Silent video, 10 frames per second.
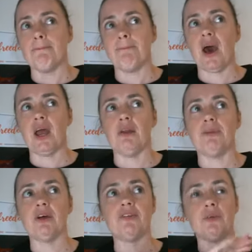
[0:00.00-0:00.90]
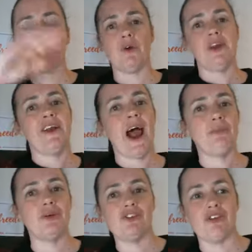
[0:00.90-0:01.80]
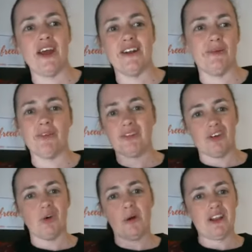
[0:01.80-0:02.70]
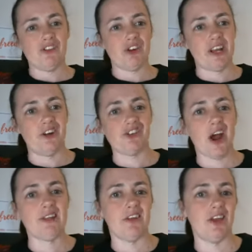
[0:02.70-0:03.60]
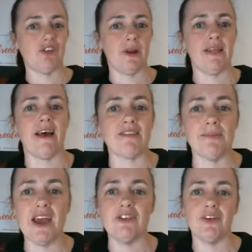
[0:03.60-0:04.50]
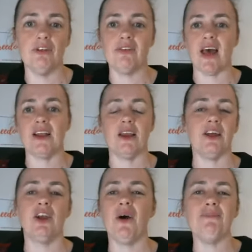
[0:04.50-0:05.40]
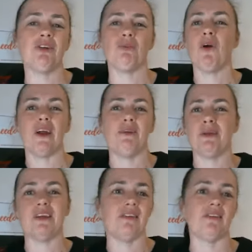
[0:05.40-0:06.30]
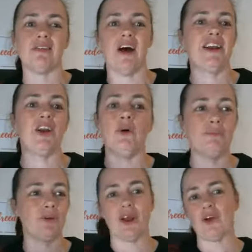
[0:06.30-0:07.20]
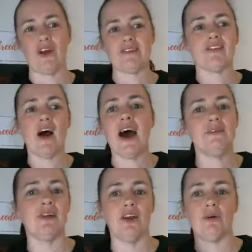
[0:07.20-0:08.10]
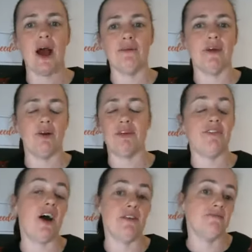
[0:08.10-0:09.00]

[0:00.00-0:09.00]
but because it was already on an upward trend, I'm still well and truly on track to hit 20,000 page views. And, I'm not worried because I know I'm building a great site. It'll be fine.